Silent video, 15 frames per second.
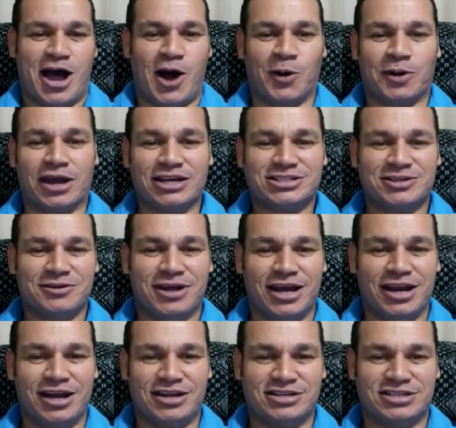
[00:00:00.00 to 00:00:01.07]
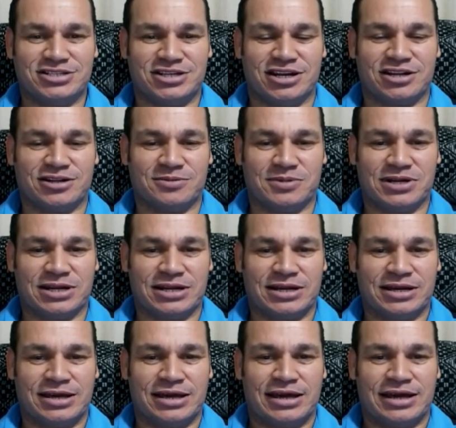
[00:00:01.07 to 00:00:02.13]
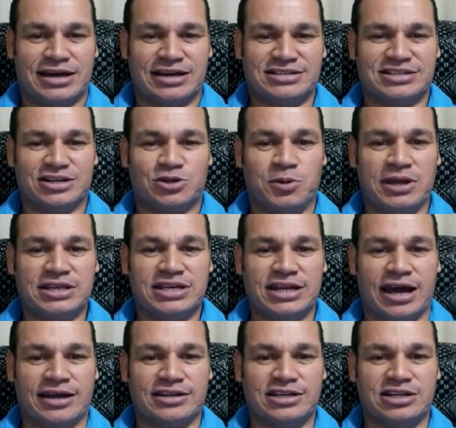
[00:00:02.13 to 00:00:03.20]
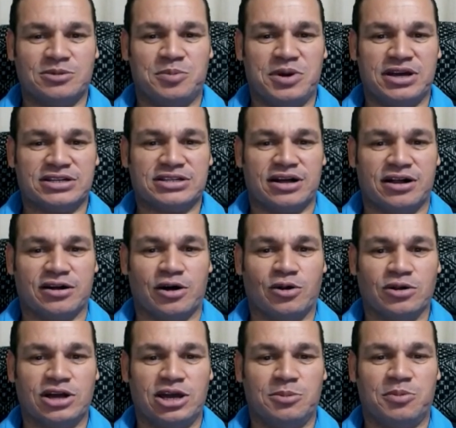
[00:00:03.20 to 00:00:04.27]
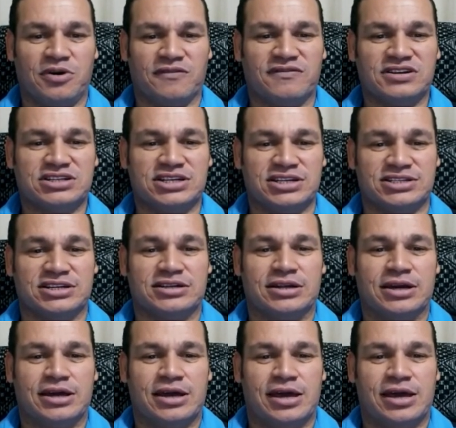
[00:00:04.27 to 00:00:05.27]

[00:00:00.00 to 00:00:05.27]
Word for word: Our guest today ladies and gentlemen is the 2019 PSL goalkeeper of the season.